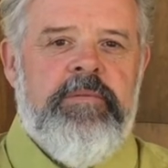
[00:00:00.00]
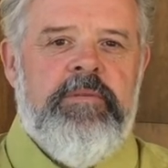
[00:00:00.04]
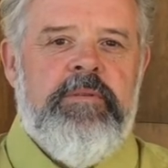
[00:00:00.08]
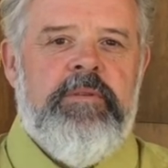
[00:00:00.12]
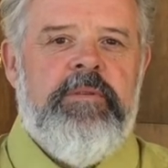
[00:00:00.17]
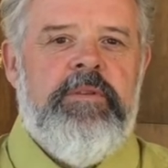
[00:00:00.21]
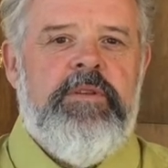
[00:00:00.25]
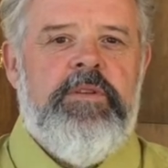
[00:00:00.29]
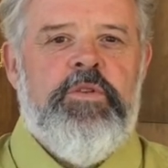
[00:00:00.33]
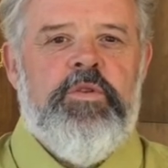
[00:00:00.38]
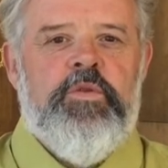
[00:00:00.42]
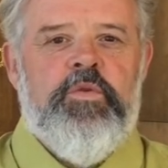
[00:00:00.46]
The
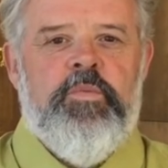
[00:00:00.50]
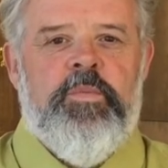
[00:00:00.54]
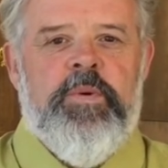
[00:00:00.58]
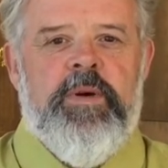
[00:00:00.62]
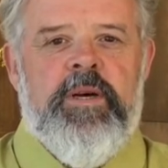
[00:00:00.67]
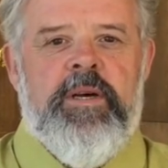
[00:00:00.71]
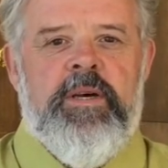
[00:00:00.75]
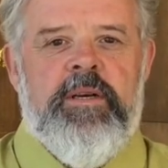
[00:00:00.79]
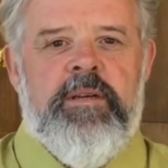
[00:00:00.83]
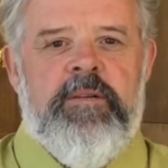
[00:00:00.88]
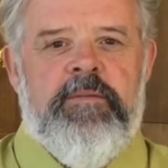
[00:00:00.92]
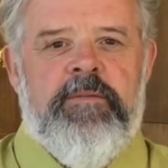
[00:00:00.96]

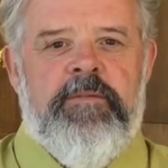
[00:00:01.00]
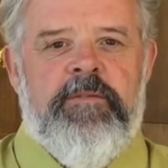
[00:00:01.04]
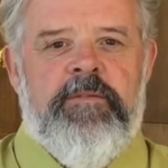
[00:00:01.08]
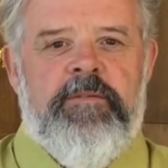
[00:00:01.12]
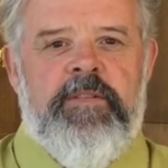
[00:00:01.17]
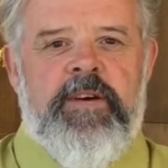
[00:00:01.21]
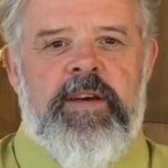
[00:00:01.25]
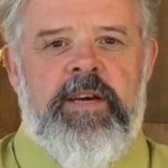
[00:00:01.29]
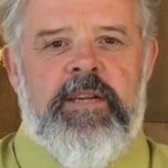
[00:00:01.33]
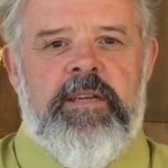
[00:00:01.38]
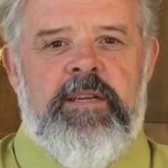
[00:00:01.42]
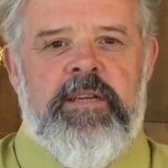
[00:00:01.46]
stupa
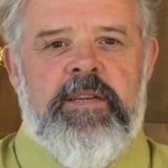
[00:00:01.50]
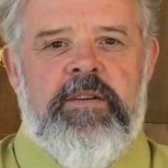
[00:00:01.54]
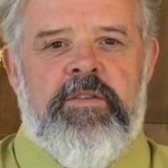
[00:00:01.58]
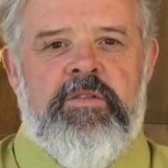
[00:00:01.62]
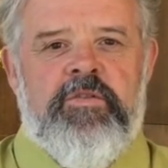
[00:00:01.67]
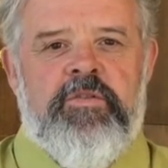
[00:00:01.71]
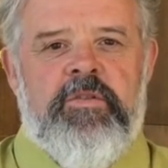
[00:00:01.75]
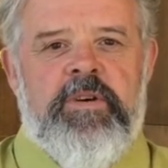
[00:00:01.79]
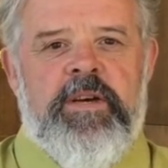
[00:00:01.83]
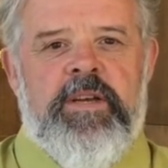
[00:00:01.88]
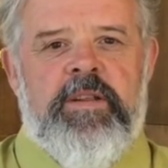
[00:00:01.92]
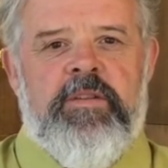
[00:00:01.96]
that
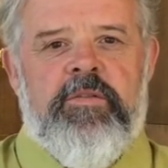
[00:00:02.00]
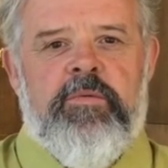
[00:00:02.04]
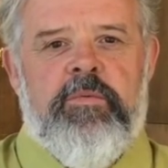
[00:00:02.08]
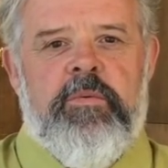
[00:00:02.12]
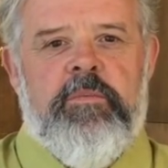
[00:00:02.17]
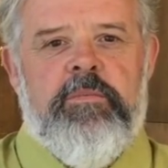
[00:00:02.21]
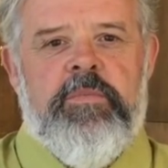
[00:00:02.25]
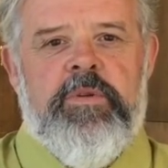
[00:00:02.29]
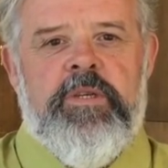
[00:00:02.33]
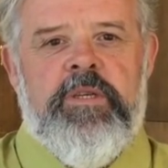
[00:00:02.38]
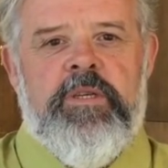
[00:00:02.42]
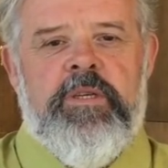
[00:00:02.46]
enshrines
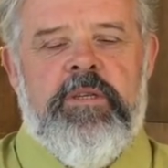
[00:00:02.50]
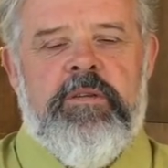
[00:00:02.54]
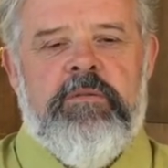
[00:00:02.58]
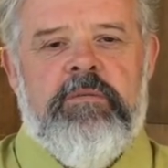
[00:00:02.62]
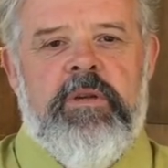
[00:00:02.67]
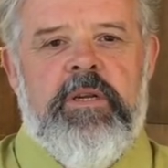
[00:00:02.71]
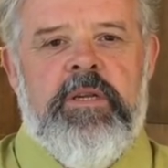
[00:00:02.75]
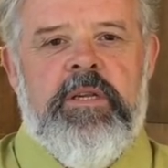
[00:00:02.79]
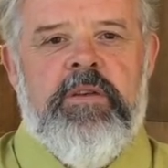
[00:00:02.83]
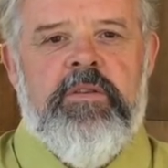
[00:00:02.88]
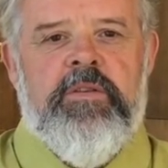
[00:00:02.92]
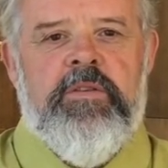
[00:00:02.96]
Rinpoche's
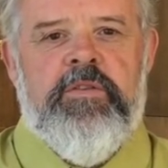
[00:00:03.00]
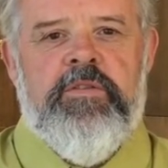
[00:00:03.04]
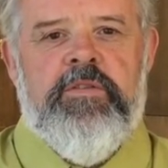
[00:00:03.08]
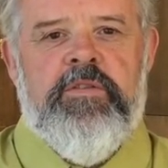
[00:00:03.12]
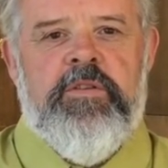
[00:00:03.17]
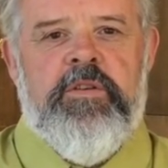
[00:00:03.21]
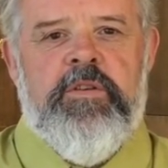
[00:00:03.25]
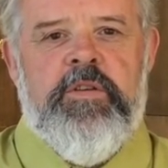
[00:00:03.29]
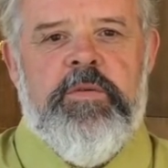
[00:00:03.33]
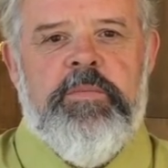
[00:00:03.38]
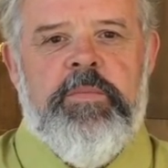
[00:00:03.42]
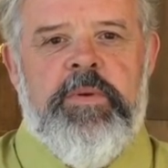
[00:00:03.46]
relics is
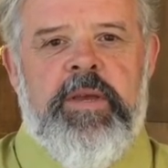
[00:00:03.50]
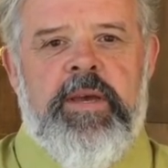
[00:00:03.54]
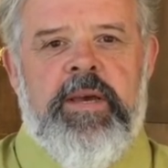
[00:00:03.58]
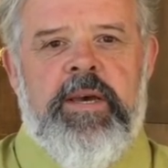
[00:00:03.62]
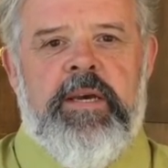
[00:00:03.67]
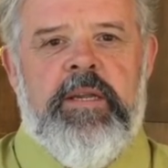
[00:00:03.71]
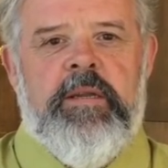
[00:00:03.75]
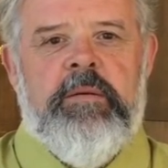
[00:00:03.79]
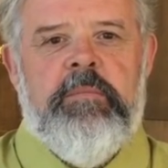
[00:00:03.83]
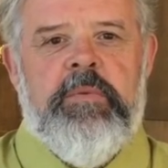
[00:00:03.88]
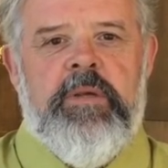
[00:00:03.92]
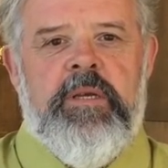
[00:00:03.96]
just
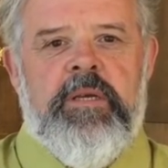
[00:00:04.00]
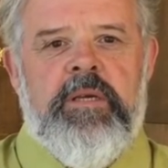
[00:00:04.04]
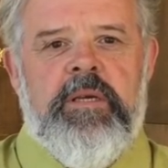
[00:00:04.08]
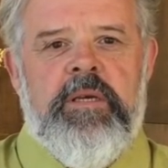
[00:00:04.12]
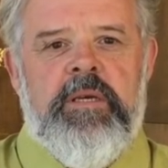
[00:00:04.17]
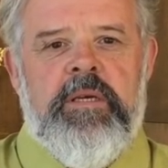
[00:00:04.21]
behind me.